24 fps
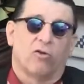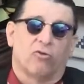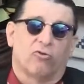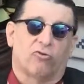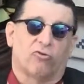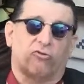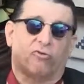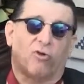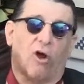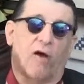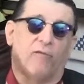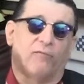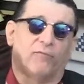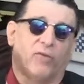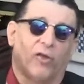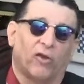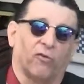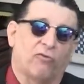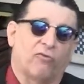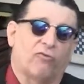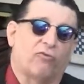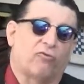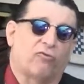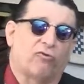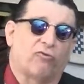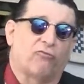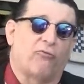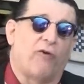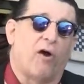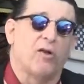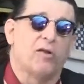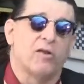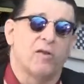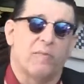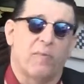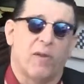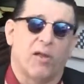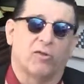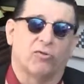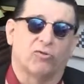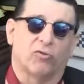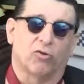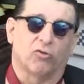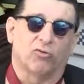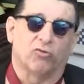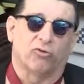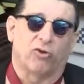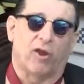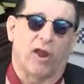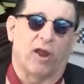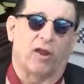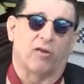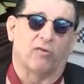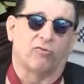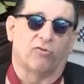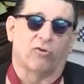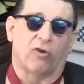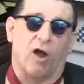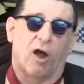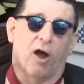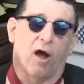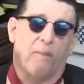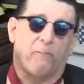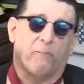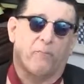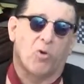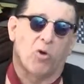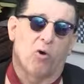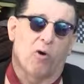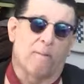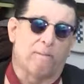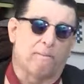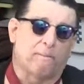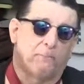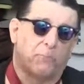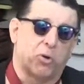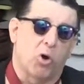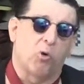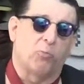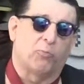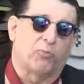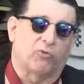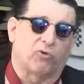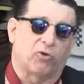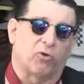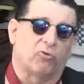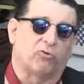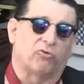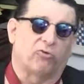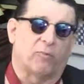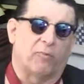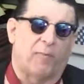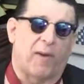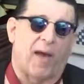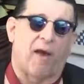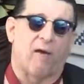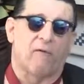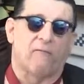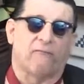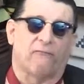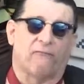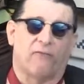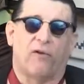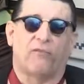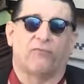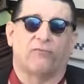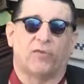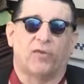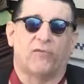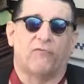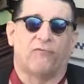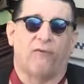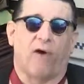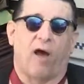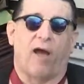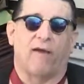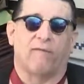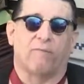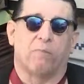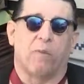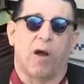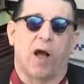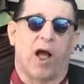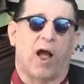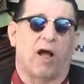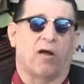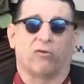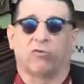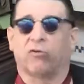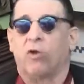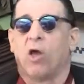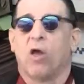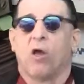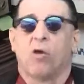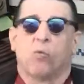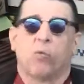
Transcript: shoved this fundamental change up your poop chutes about 55 miles